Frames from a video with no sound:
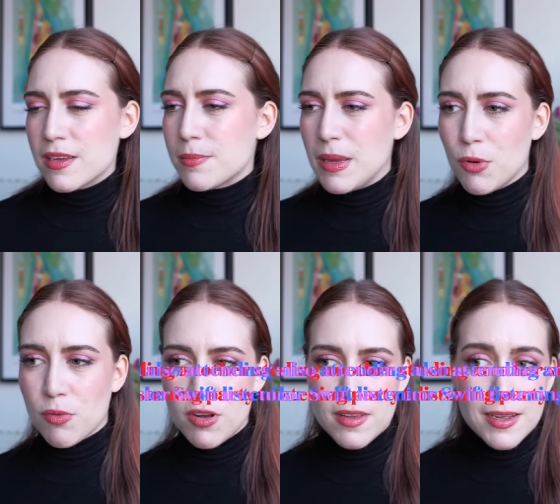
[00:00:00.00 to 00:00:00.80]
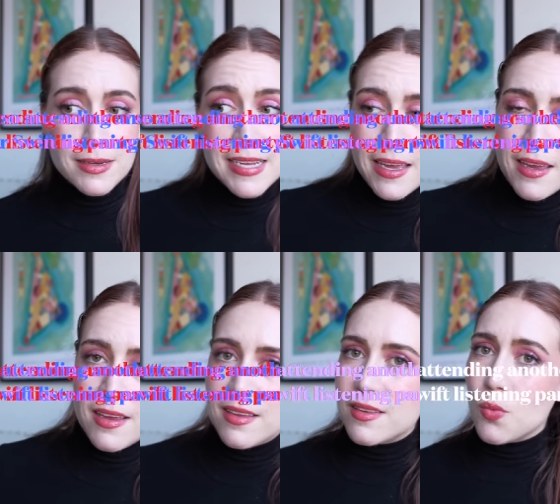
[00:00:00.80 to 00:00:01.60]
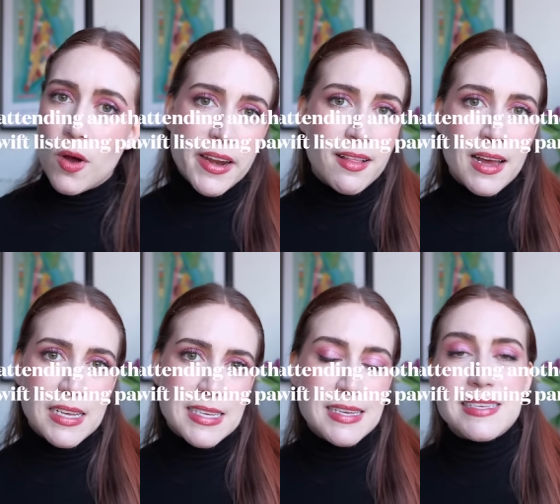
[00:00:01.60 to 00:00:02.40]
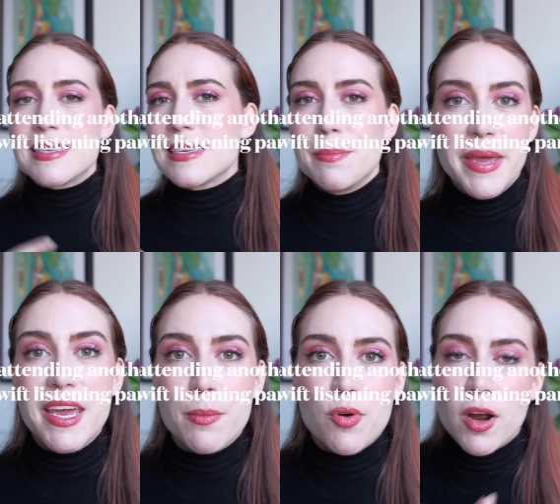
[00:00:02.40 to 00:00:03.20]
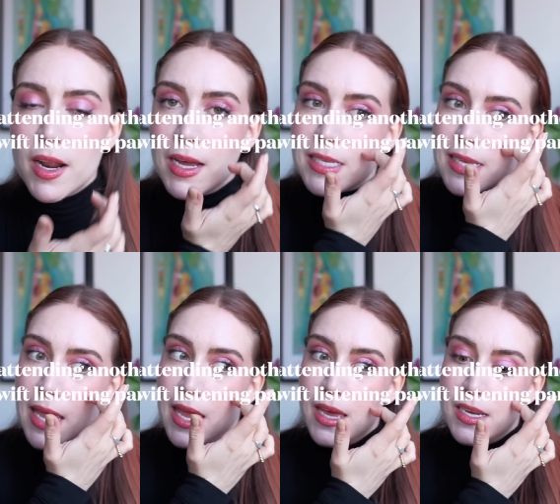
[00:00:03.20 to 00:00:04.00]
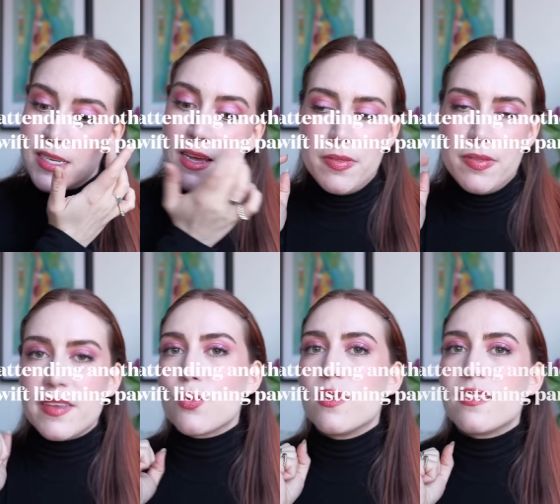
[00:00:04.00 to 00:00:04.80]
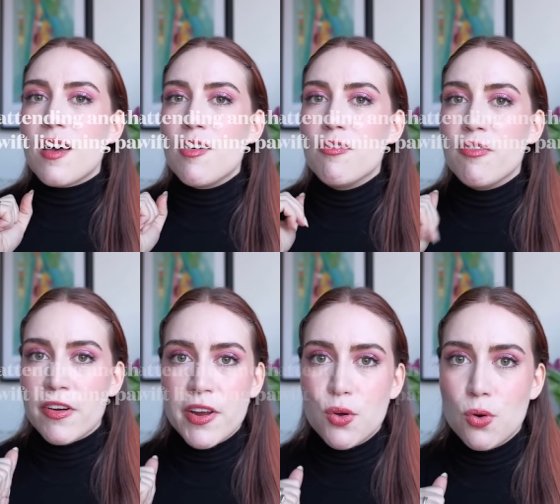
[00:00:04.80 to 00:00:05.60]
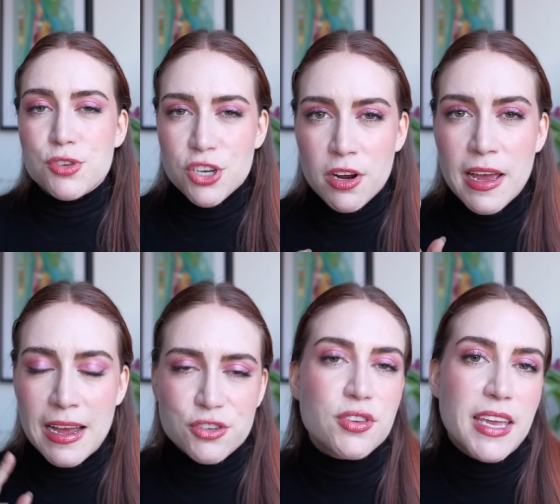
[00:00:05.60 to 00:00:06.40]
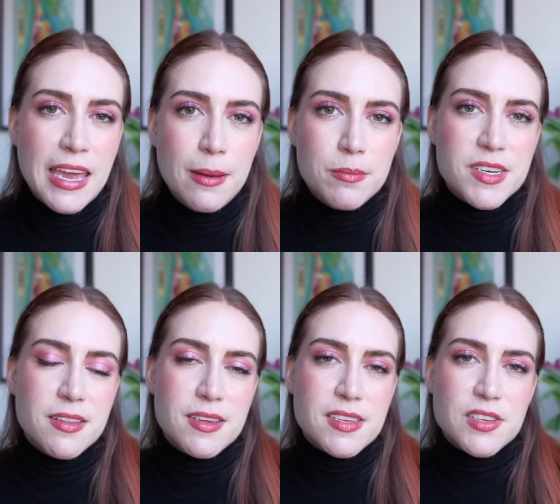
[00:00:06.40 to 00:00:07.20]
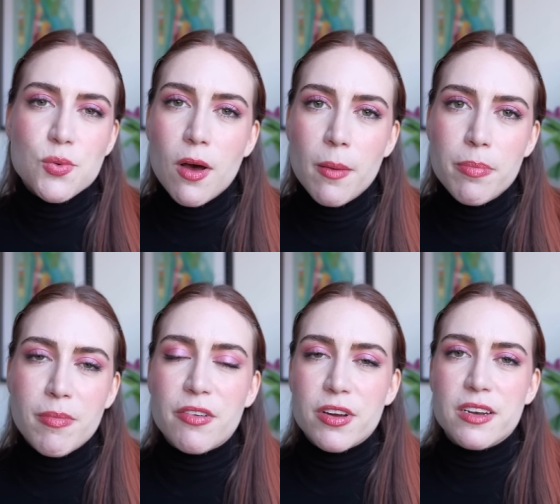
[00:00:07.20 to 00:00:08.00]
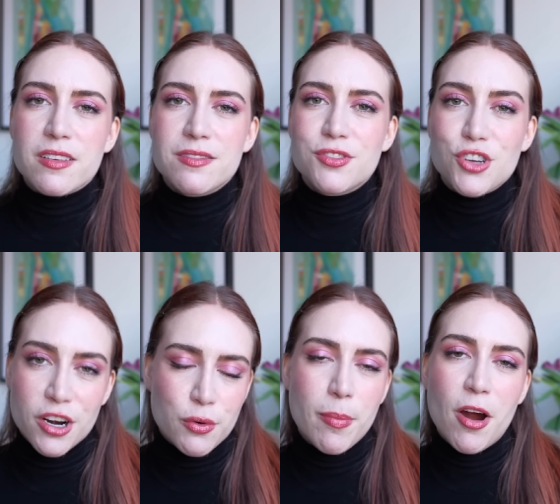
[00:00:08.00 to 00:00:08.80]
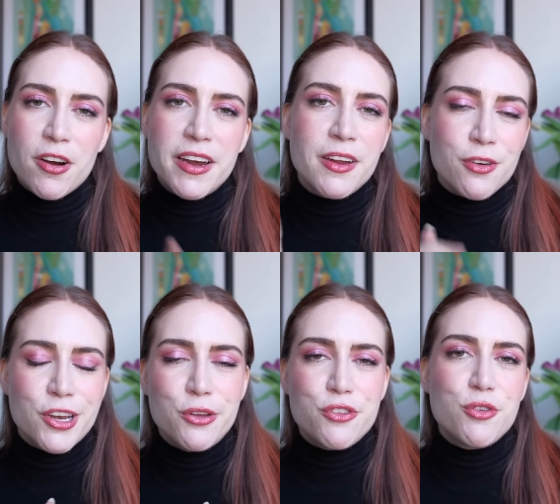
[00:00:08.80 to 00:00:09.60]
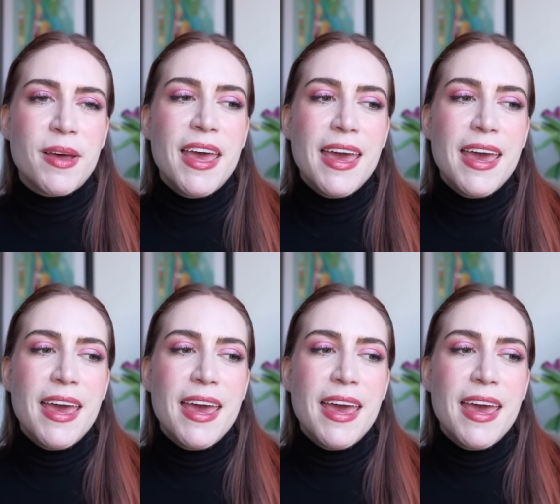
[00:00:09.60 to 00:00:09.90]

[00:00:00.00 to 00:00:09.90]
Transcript: People brought like teas, wine glasses, and some makeup products. And this was very cool. Shauna actually came to this swap, my friend Shauna Rapari here on YouTube,